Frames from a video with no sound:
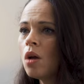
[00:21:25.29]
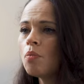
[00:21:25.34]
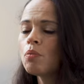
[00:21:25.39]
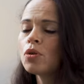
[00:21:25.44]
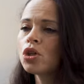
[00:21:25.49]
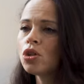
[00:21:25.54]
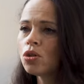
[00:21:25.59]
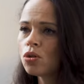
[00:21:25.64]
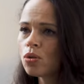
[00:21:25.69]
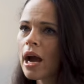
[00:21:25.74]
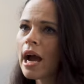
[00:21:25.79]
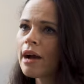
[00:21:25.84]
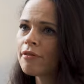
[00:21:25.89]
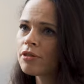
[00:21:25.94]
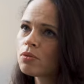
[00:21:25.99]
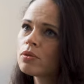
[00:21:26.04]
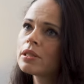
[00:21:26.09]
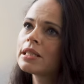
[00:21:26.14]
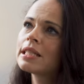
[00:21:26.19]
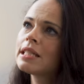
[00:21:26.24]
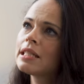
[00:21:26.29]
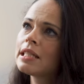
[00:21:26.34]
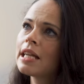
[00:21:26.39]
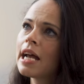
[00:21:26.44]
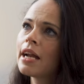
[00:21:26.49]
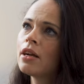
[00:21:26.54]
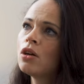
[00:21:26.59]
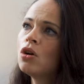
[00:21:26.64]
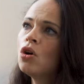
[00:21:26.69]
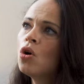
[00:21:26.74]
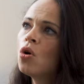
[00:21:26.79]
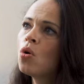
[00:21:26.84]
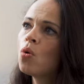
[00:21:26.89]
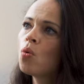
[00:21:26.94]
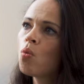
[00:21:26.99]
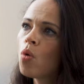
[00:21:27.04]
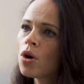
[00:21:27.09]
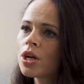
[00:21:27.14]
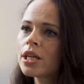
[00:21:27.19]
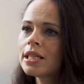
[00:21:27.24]
but you have to understand
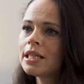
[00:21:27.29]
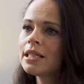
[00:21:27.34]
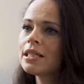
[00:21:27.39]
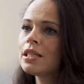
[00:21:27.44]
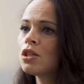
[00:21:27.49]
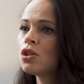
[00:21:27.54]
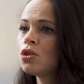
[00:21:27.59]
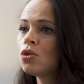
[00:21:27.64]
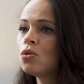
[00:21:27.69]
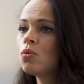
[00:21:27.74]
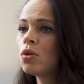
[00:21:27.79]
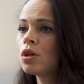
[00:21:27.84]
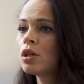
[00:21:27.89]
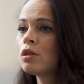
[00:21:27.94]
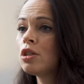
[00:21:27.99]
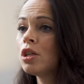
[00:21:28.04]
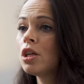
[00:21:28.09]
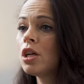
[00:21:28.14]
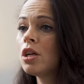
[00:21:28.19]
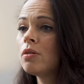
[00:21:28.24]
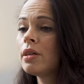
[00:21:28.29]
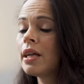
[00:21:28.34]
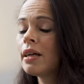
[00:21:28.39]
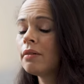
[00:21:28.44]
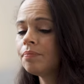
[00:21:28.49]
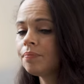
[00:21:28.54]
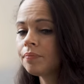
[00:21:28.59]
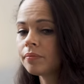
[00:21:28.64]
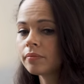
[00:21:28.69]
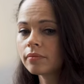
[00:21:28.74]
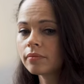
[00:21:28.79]
what it is that you want to do. Now,